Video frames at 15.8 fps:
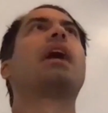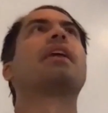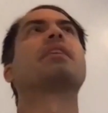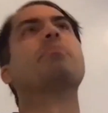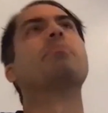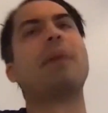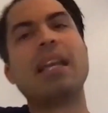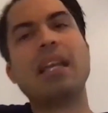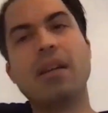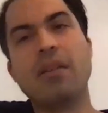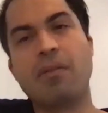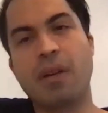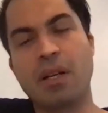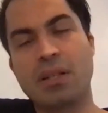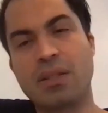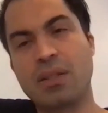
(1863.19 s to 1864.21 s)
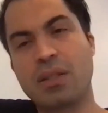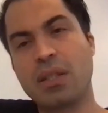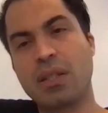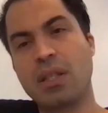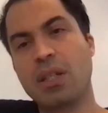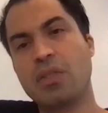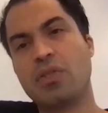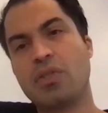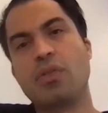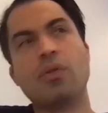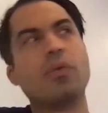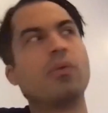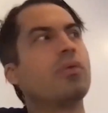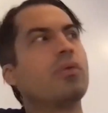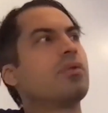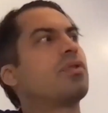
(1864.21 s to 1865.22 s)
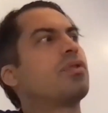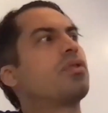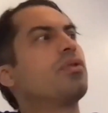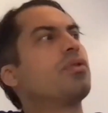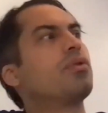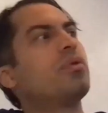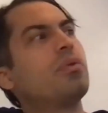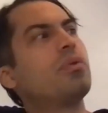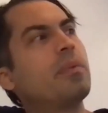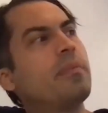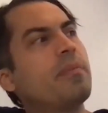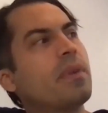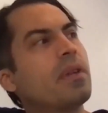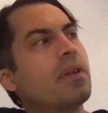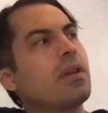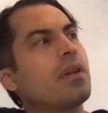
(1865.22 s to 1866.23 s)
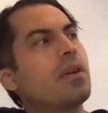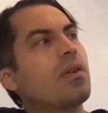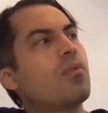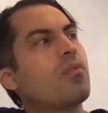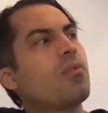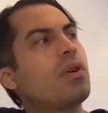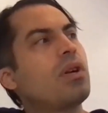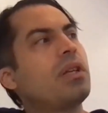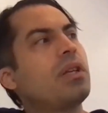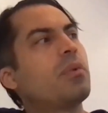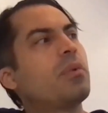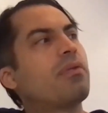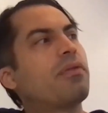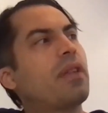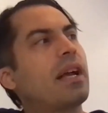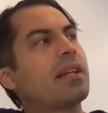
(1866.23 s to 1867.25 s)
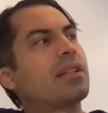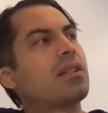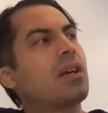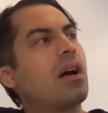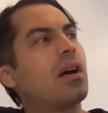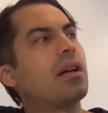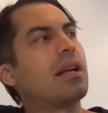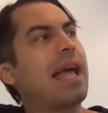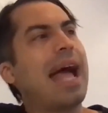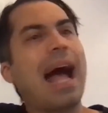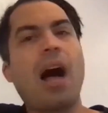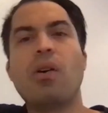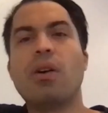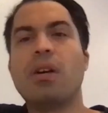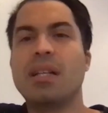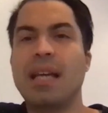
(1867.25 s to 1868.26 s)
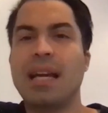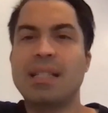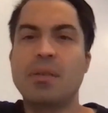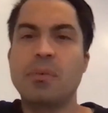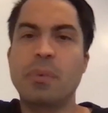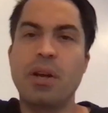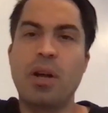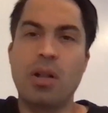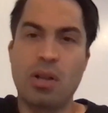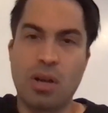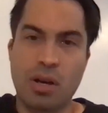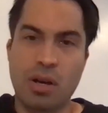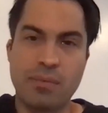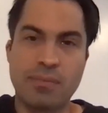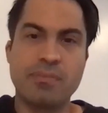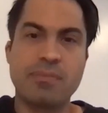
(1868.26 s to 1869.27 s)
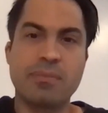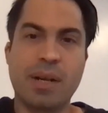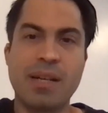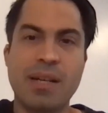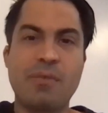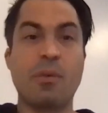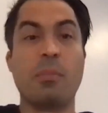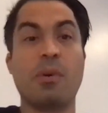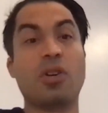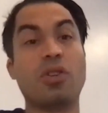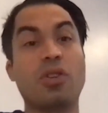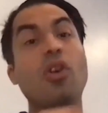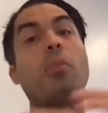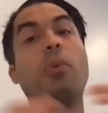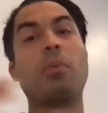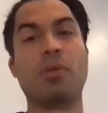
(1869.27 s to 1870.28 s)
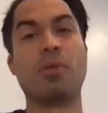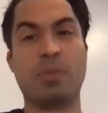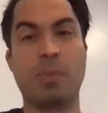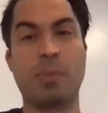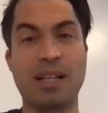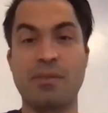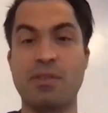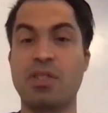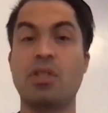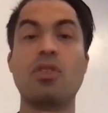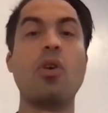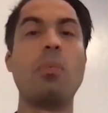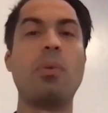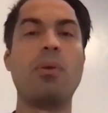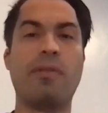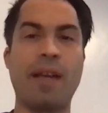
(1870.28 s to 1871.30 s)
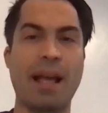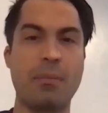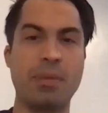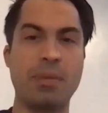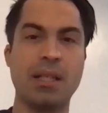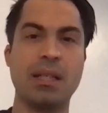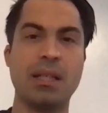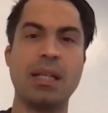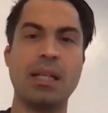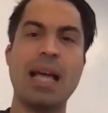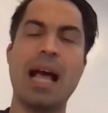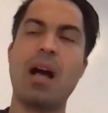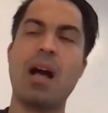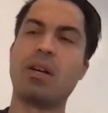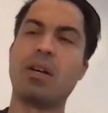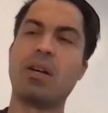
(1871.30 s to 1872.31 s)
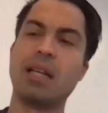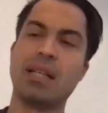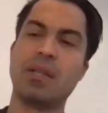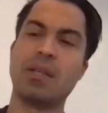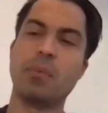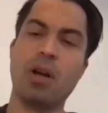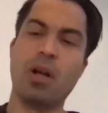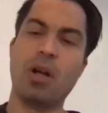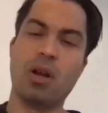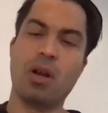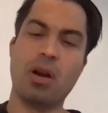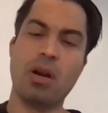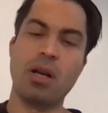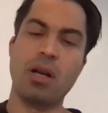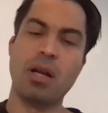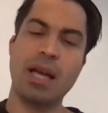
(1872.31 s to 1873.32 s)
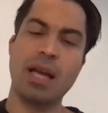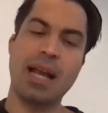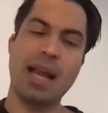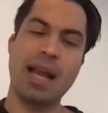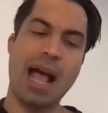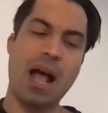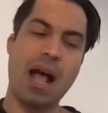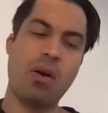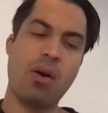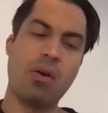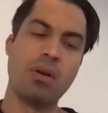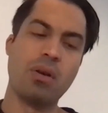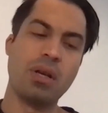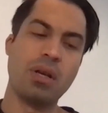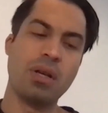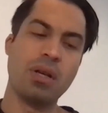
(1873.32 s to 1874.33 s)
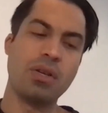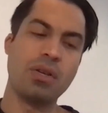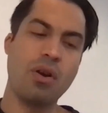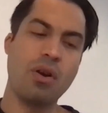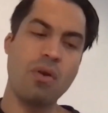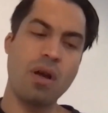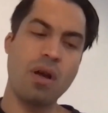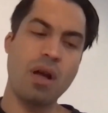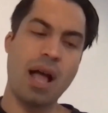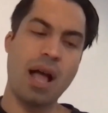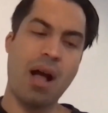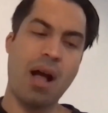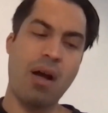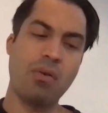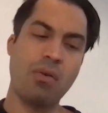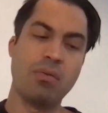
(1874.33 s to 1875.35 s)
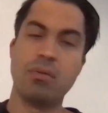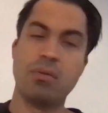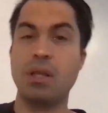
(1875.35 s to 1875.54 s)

think, many of us to really reflect on how connected we all are, right? From a global perspective, as a global family, how connected we all are, and how, you know, how